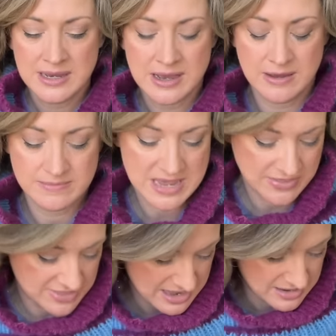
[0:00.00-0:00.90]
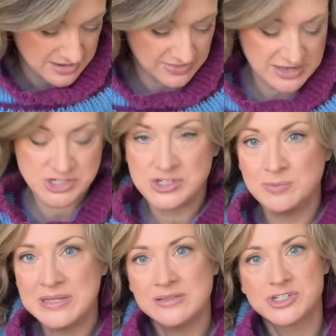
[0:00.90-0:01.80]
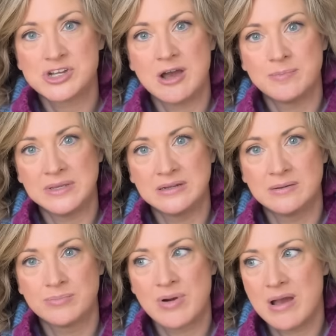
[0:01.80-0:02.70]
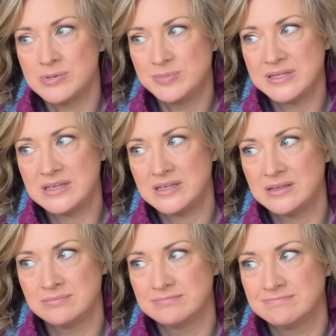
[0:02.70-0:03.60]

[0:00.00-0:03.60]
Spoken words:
And then they should be in the shop in probably,